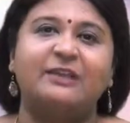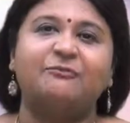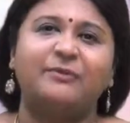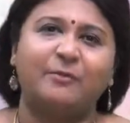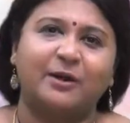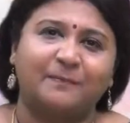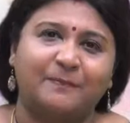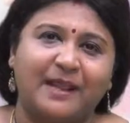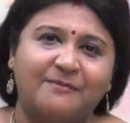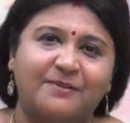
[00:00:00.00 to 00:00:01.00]
if we want to
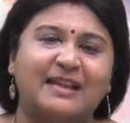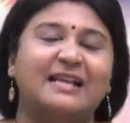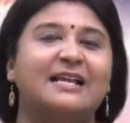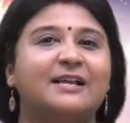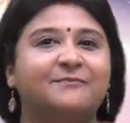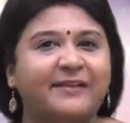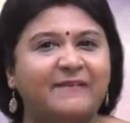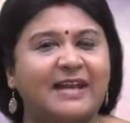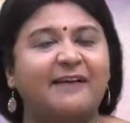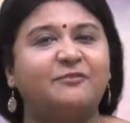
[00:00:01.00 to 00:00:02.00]
play well, we
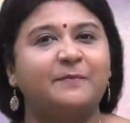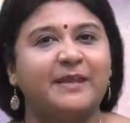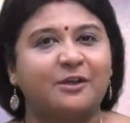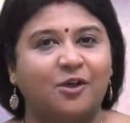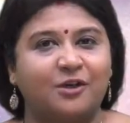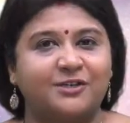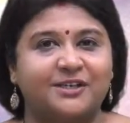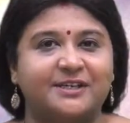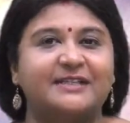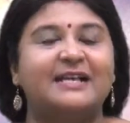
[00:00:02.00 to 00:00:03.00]
will have to be
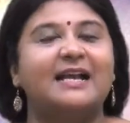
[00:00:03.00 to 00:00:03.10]
cautious,